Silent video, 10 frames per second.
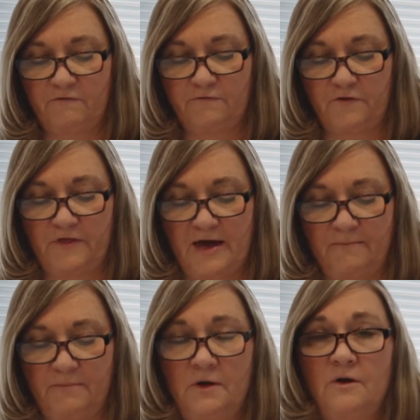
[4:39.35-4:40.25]
for
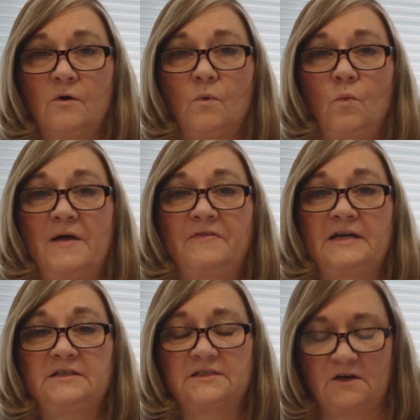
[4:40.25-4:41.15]
them when
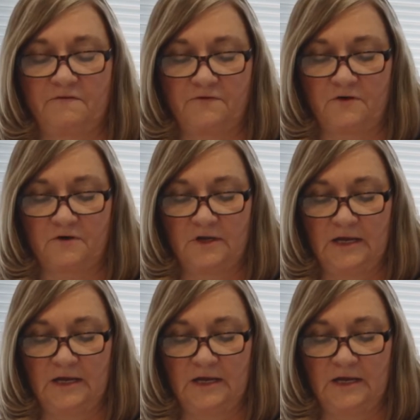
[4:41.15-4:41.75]
they suffer.